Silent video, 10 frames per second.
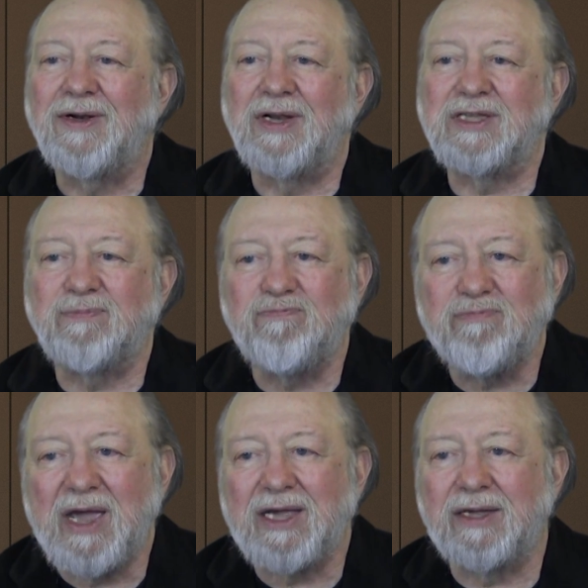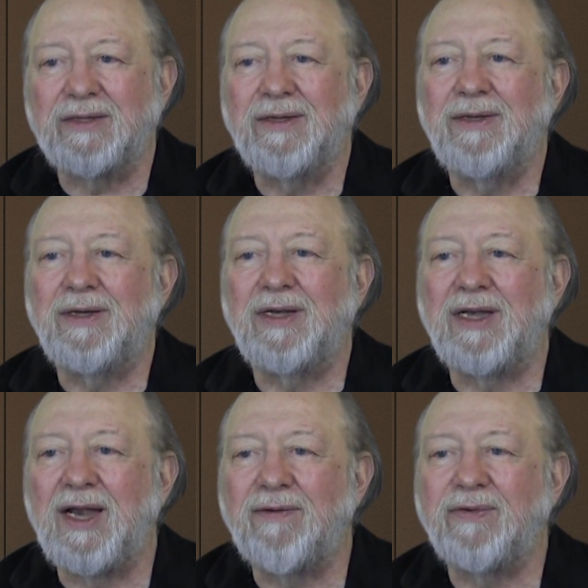Let's make it
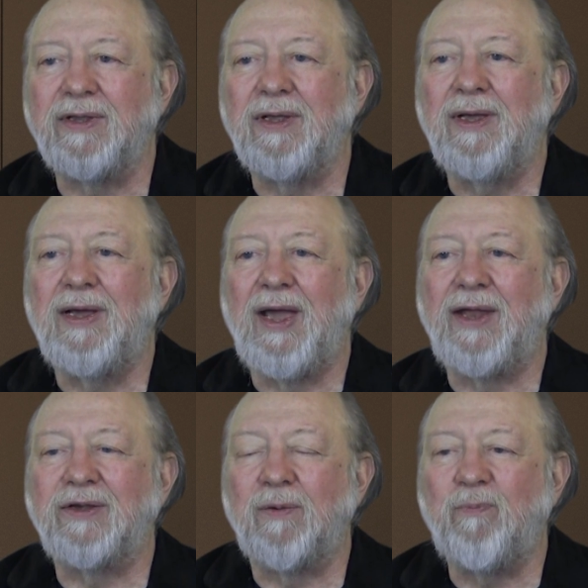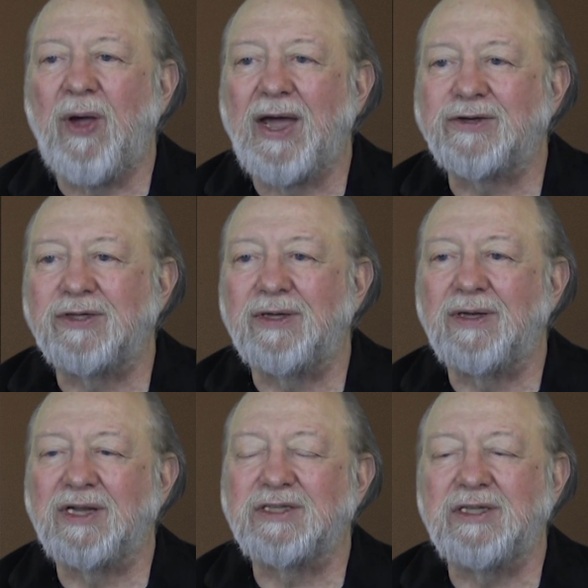loving and compassionate.
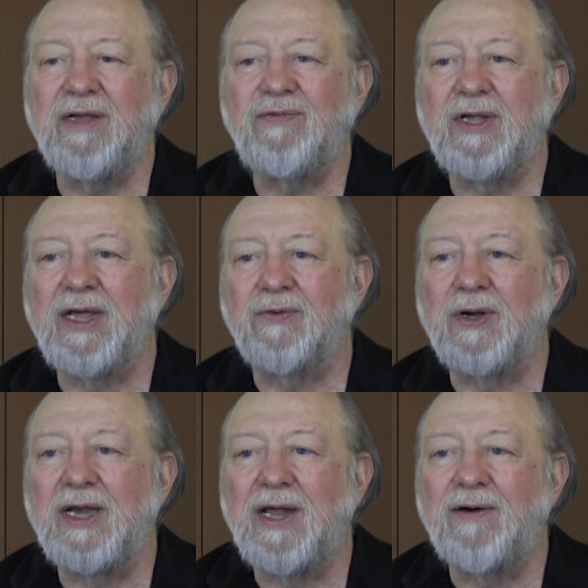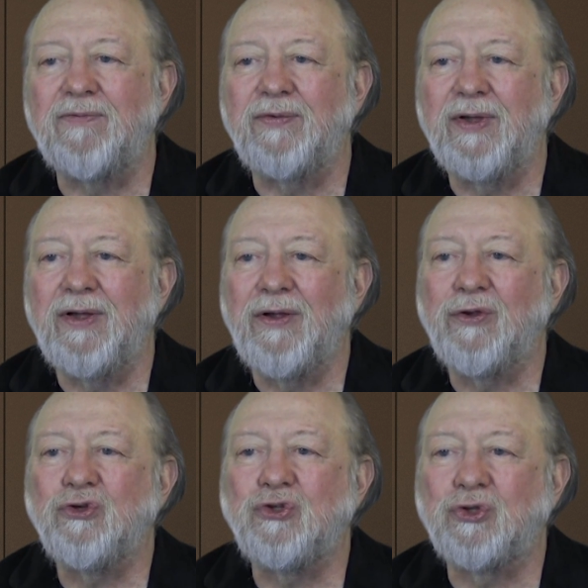Let's live together in love,
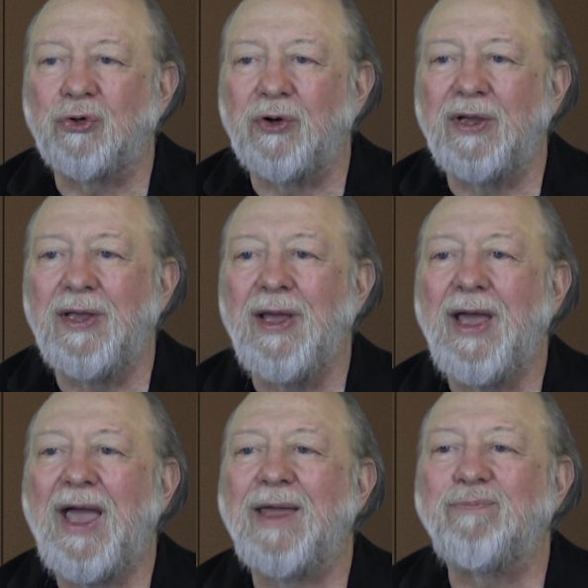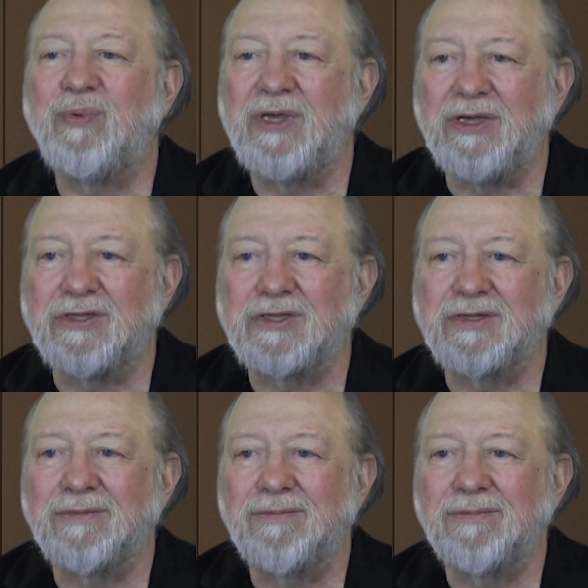joy, and peace.